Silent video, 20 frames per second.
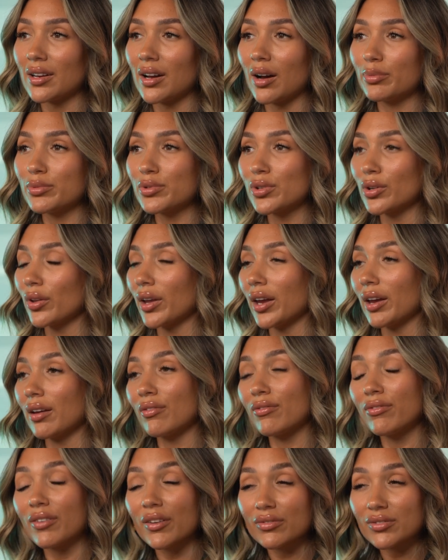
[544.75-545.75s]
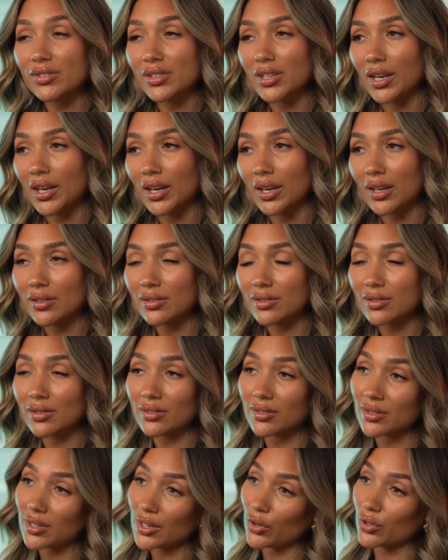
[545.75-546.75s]
up to like 15s
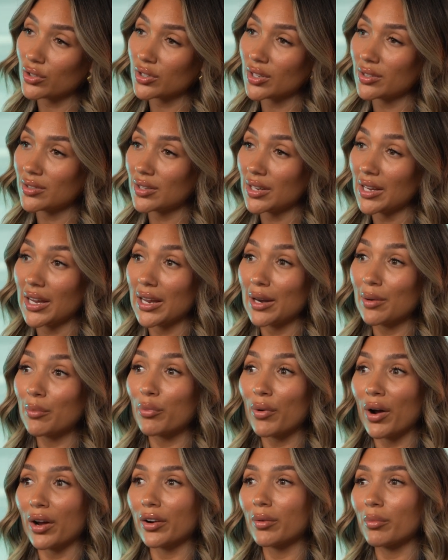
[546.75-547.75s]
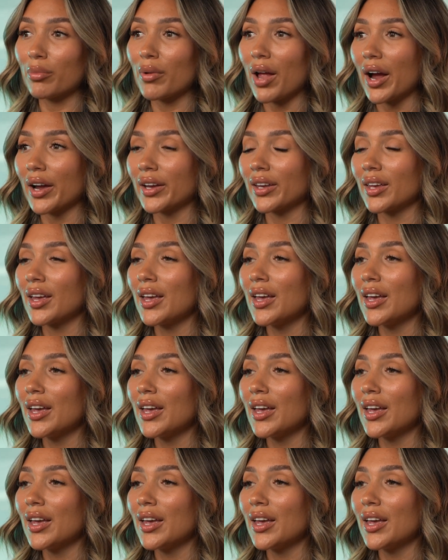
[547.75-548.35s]
C or CC in brown and black